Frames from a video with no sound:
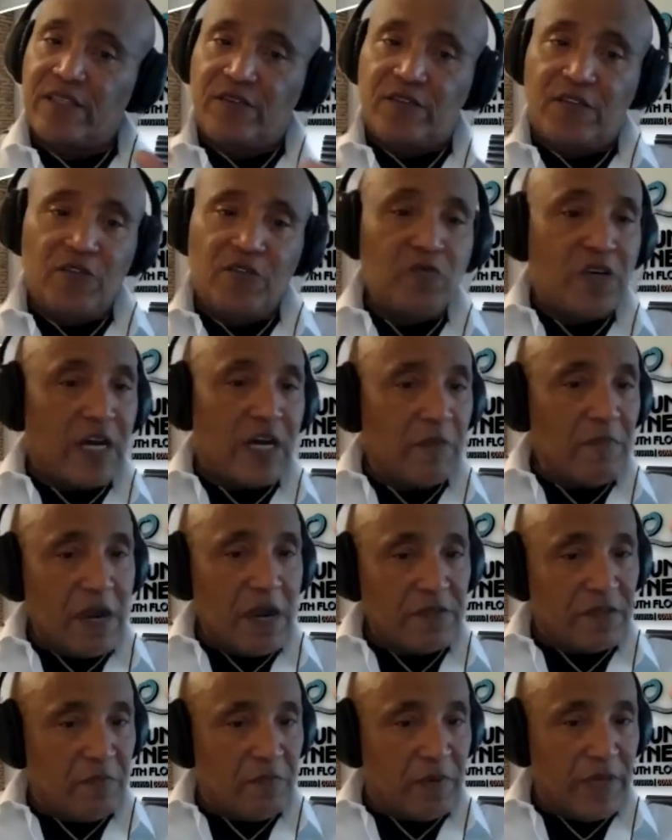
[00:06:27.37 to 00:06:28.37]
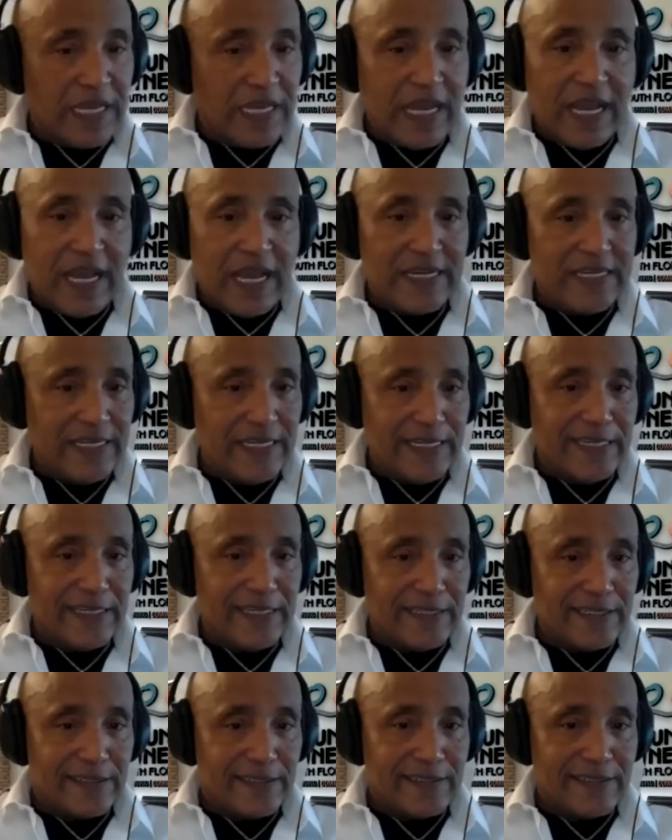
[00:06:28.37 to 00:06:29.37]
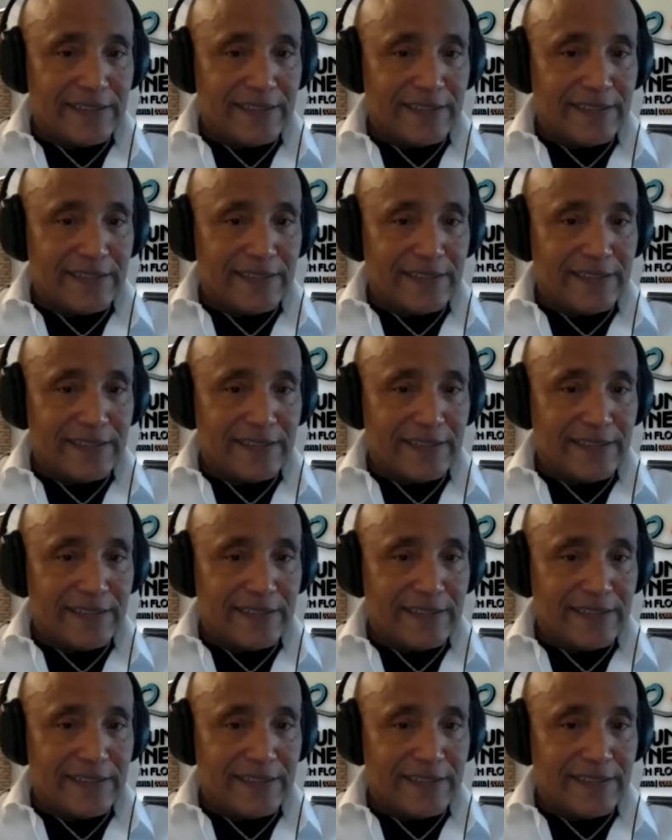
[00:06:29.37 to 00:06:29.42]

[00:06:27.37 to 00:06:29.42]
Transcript: you come out with big ideas,